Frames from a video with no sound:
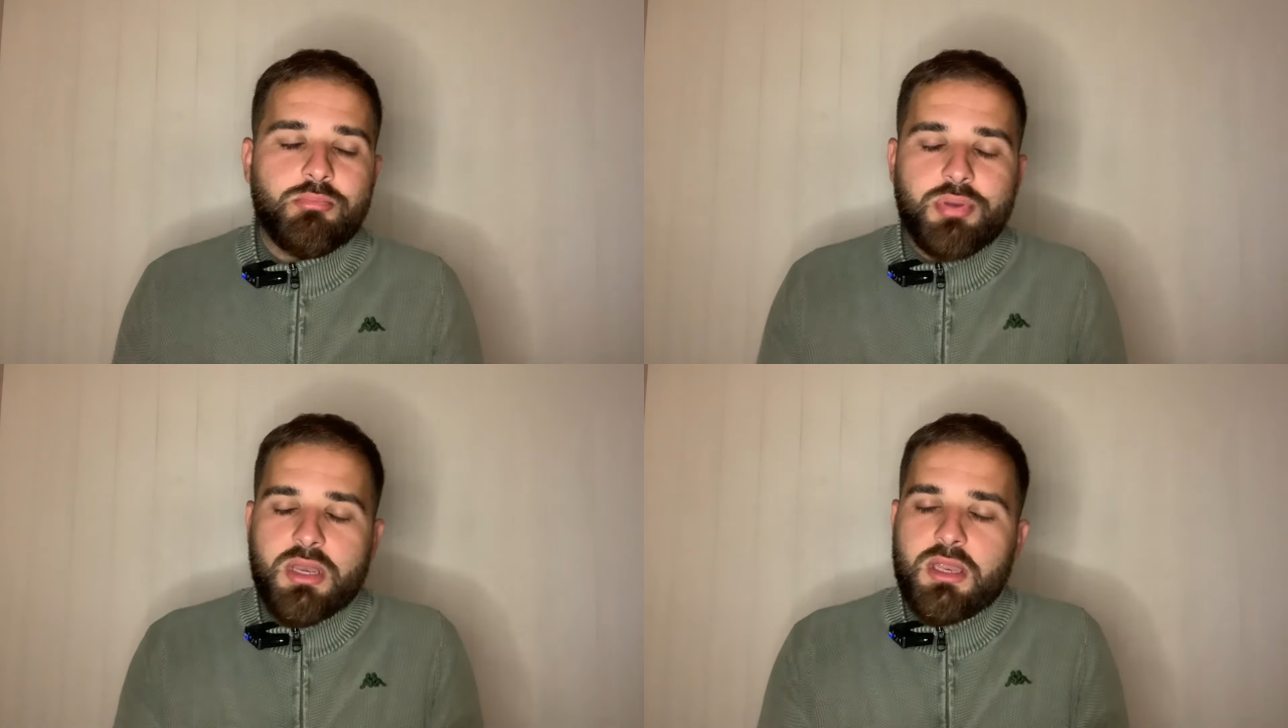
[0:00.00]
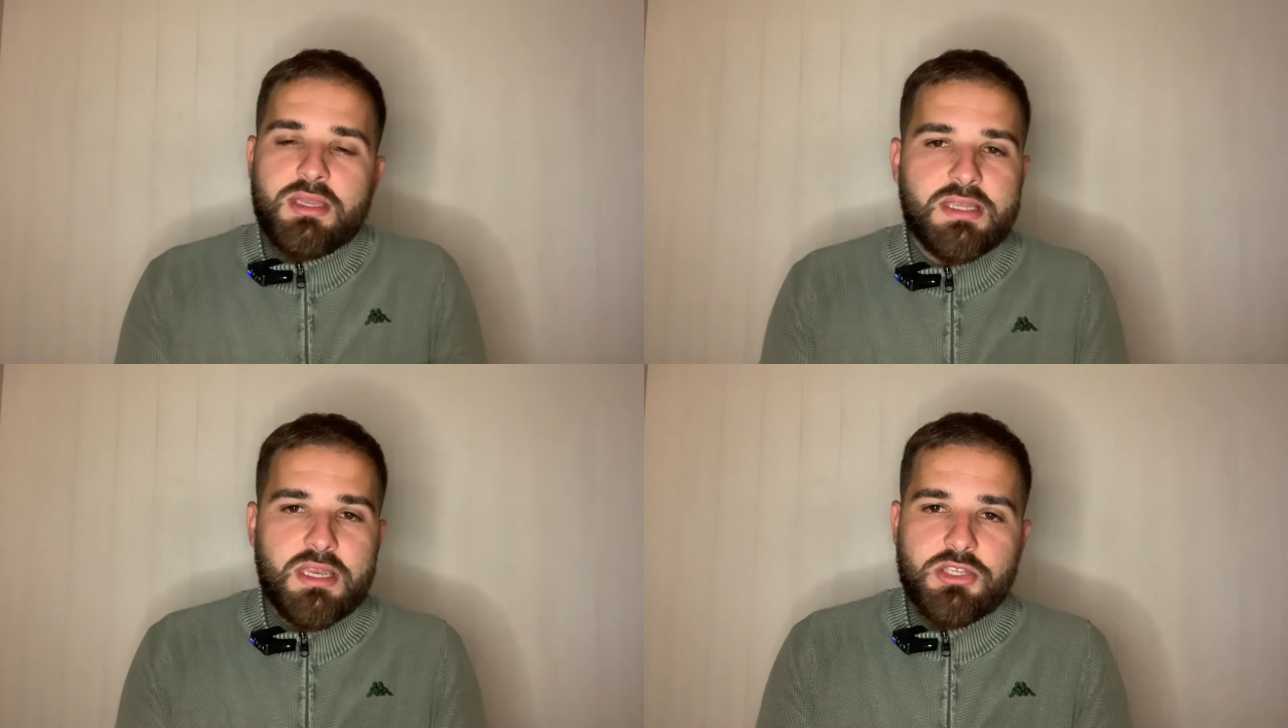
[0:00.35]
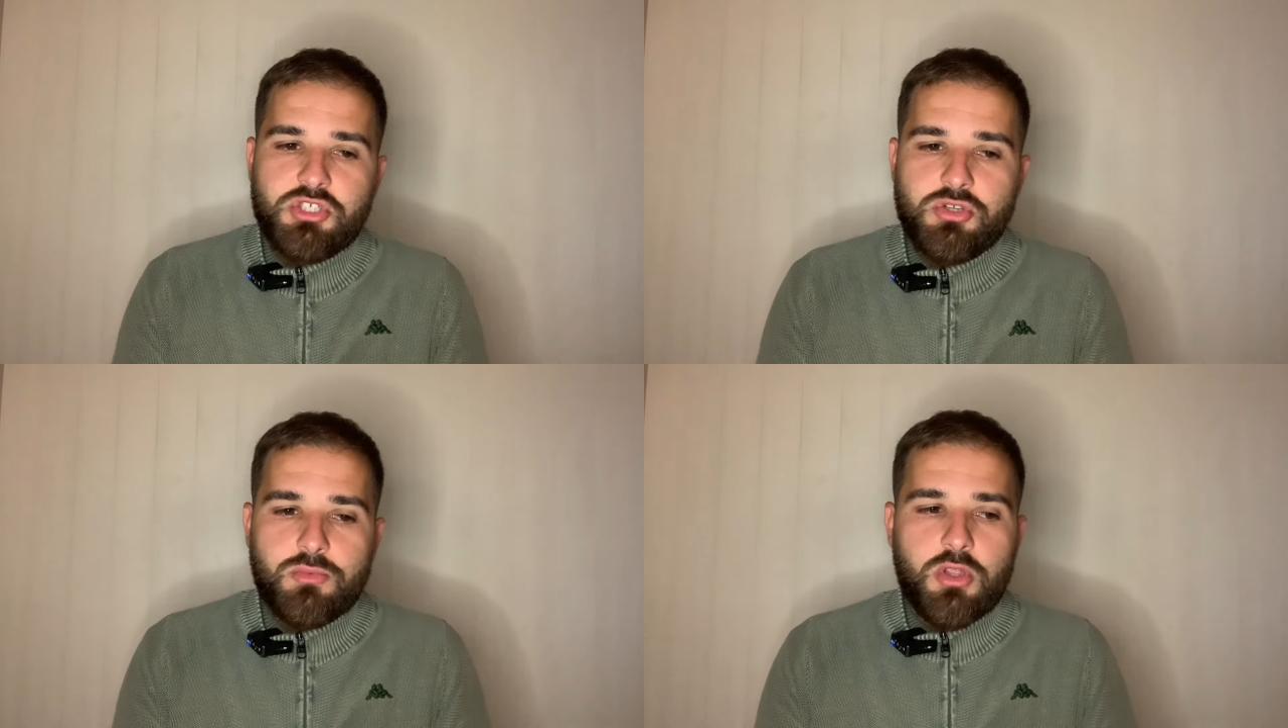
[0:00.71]
but it is an
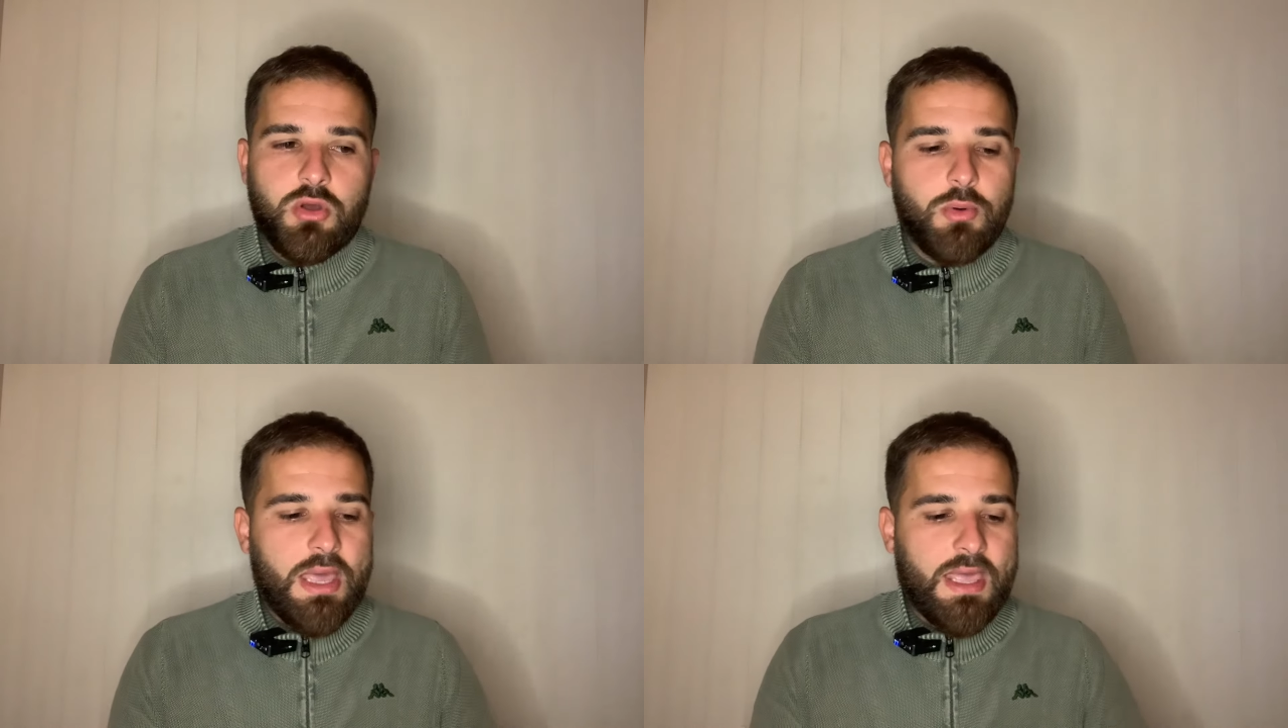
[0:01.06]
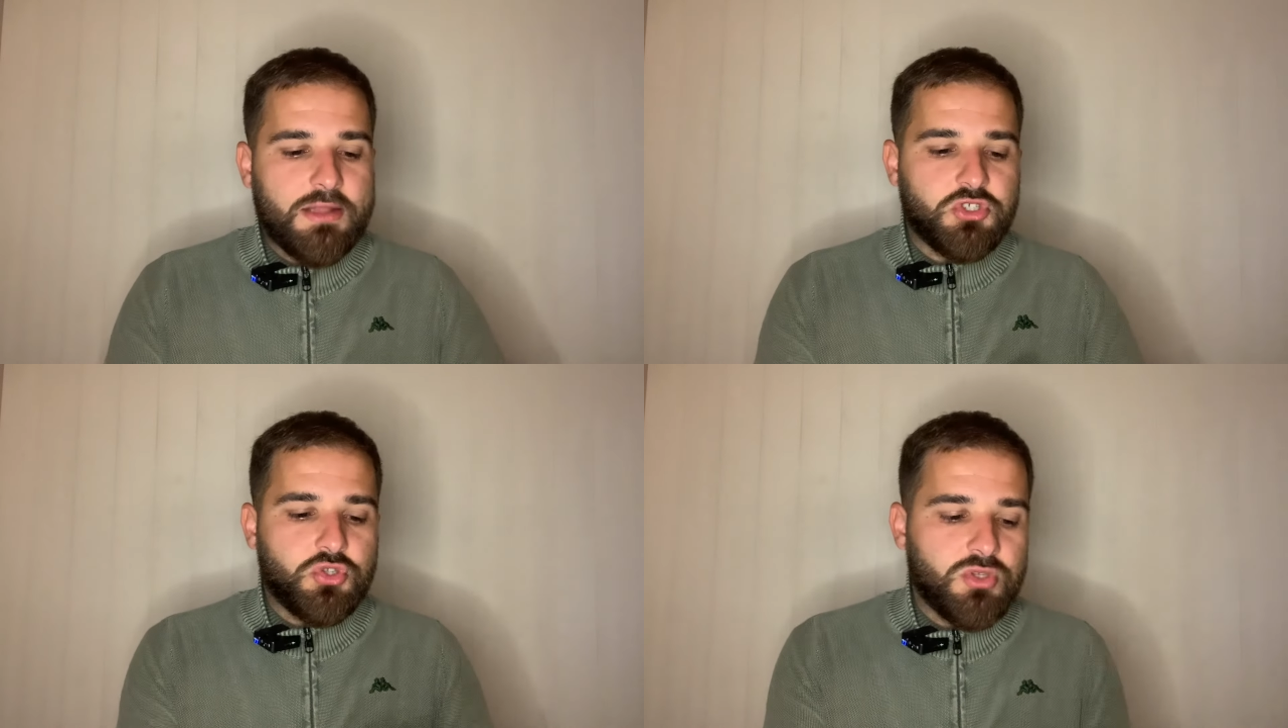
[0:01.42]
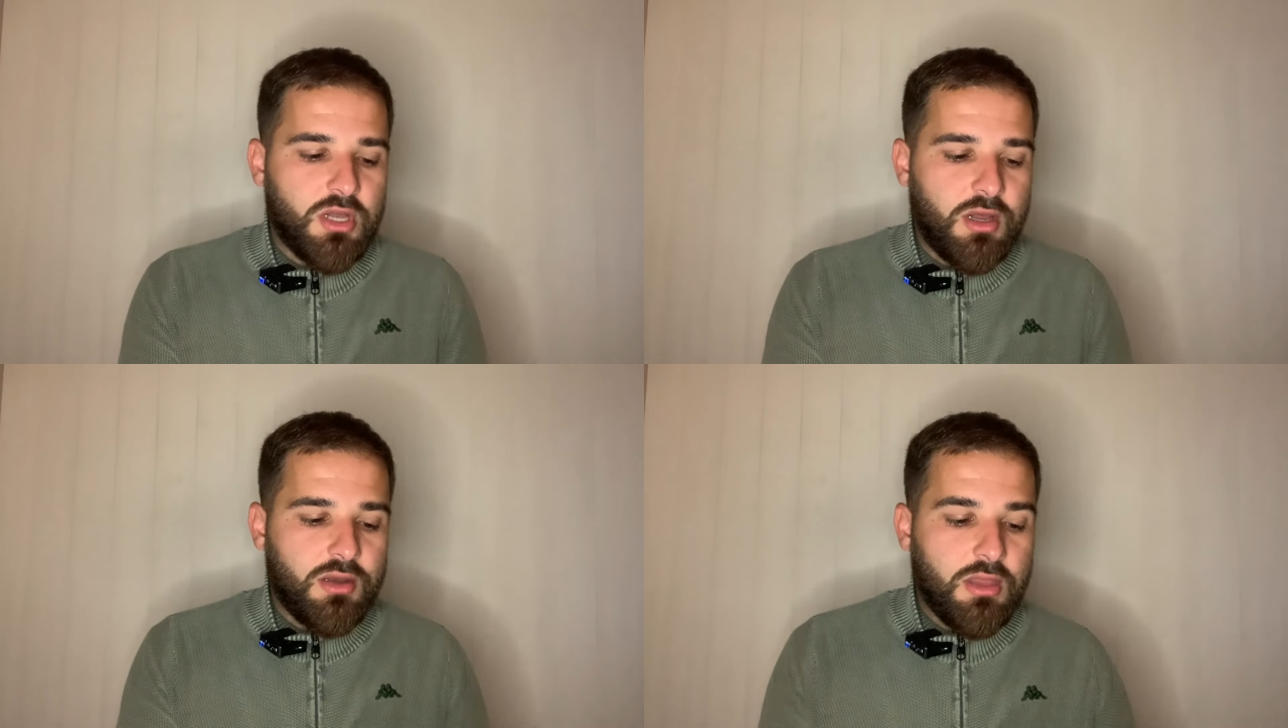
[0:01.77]
issue. You know, against Stuttgart,